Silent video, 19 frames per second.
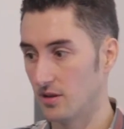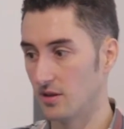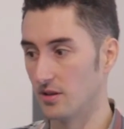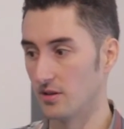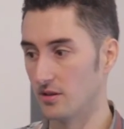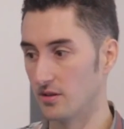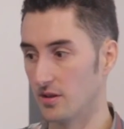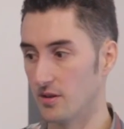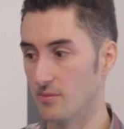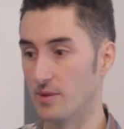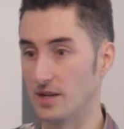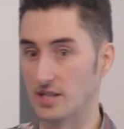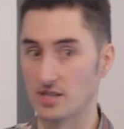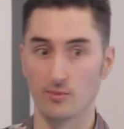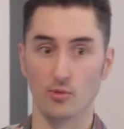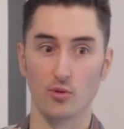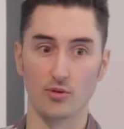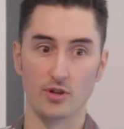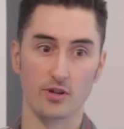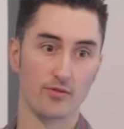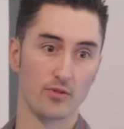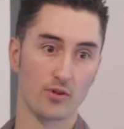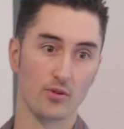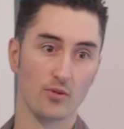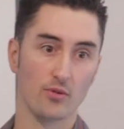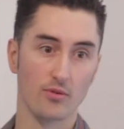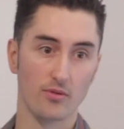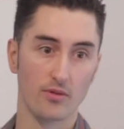it makes it more
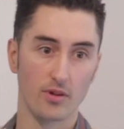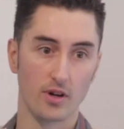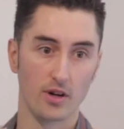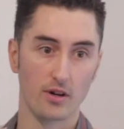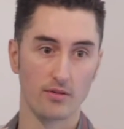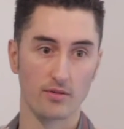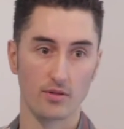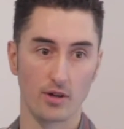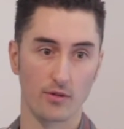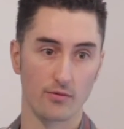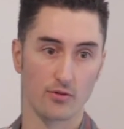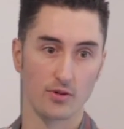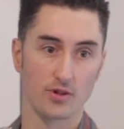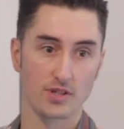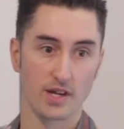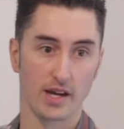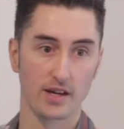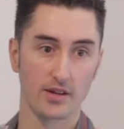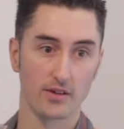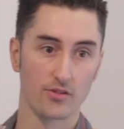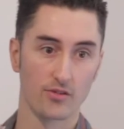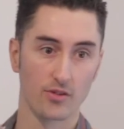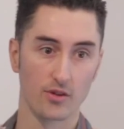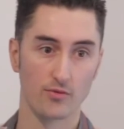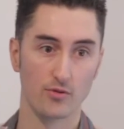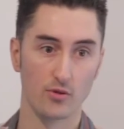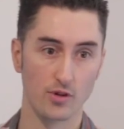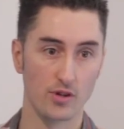difficult, for attackers.
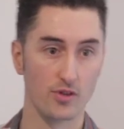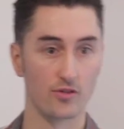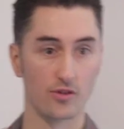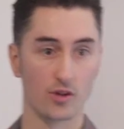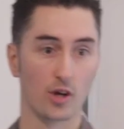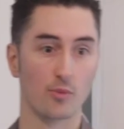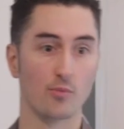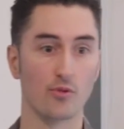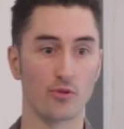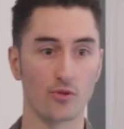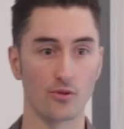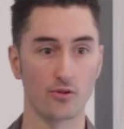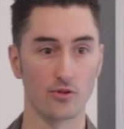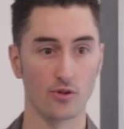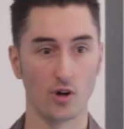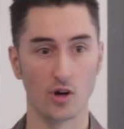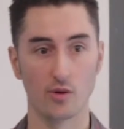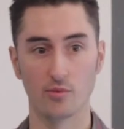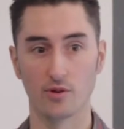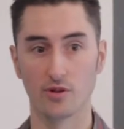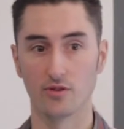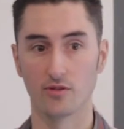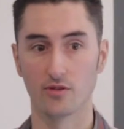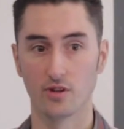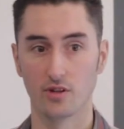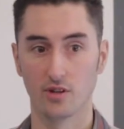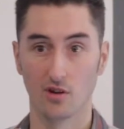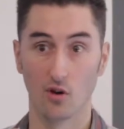So if you're using open source
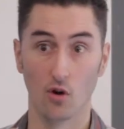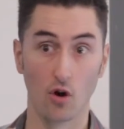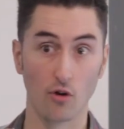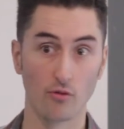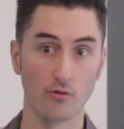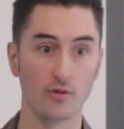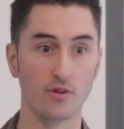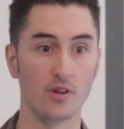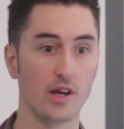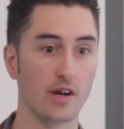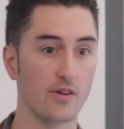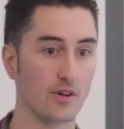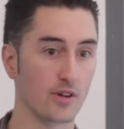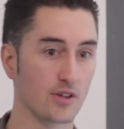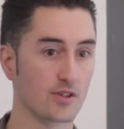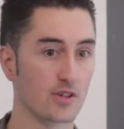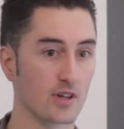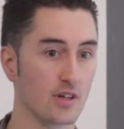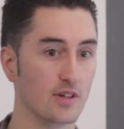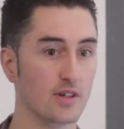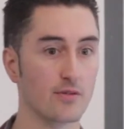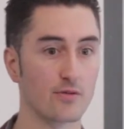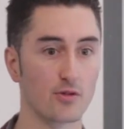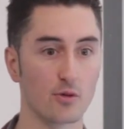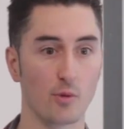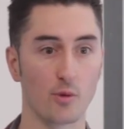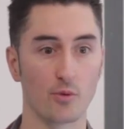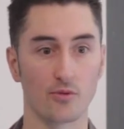libraries, often they're
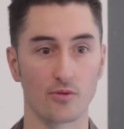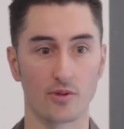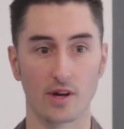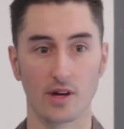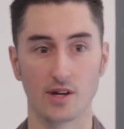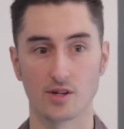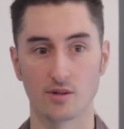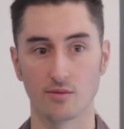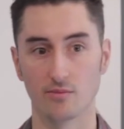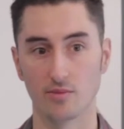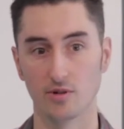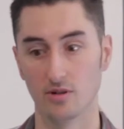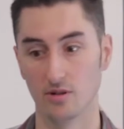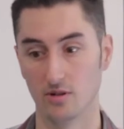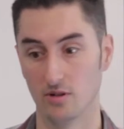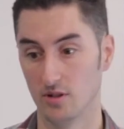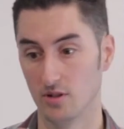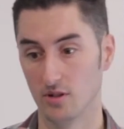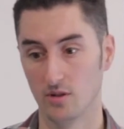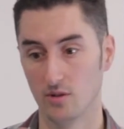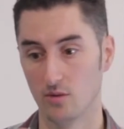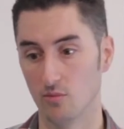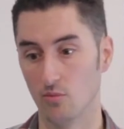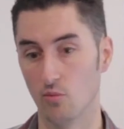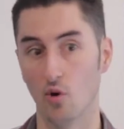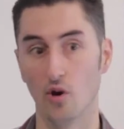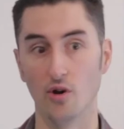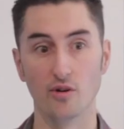excluded from obfuscation, but
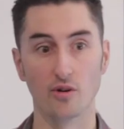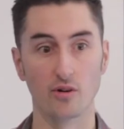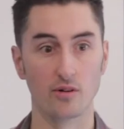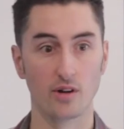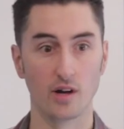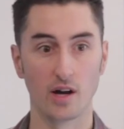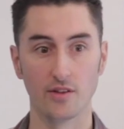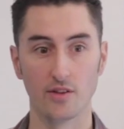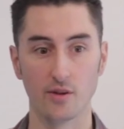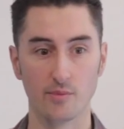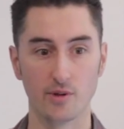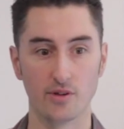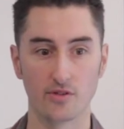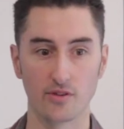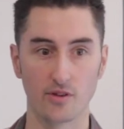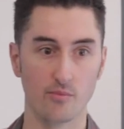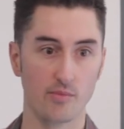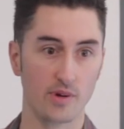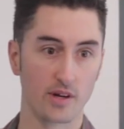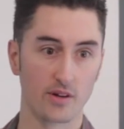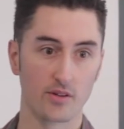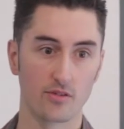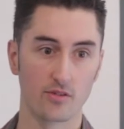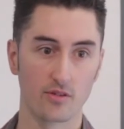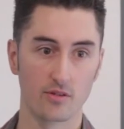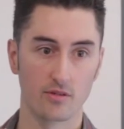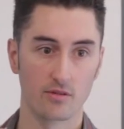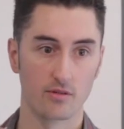why not add them into the
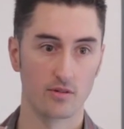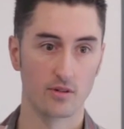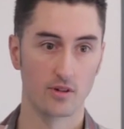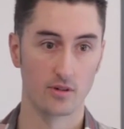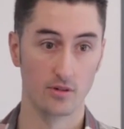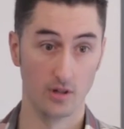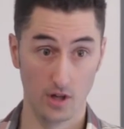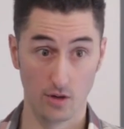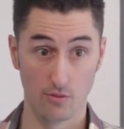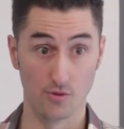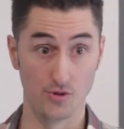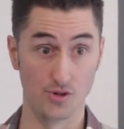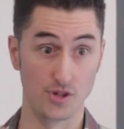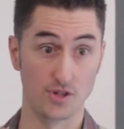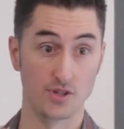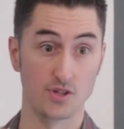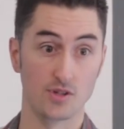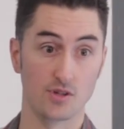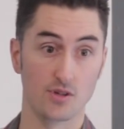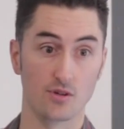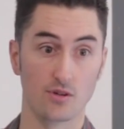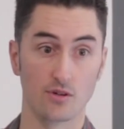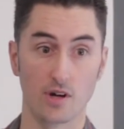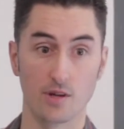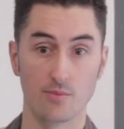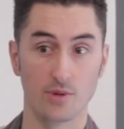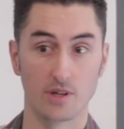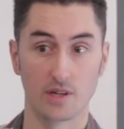mix, and reduces
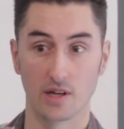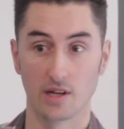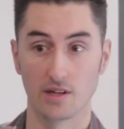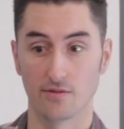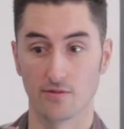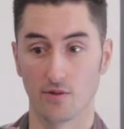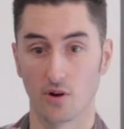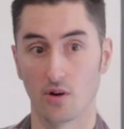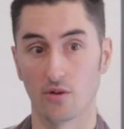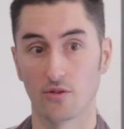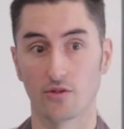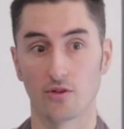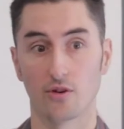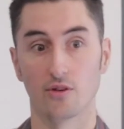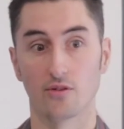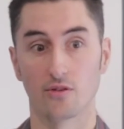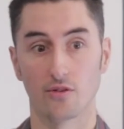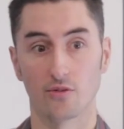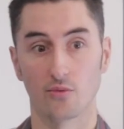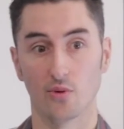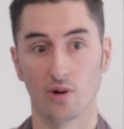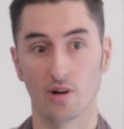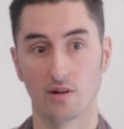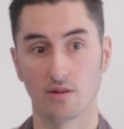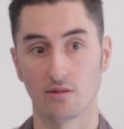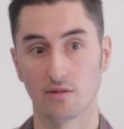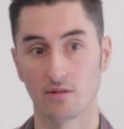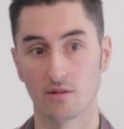your APK file size as
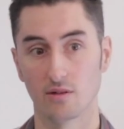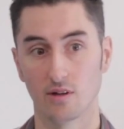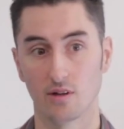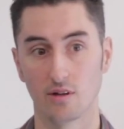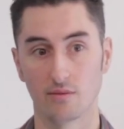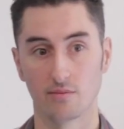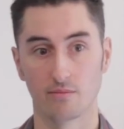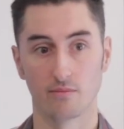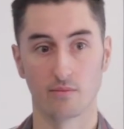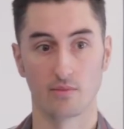well. So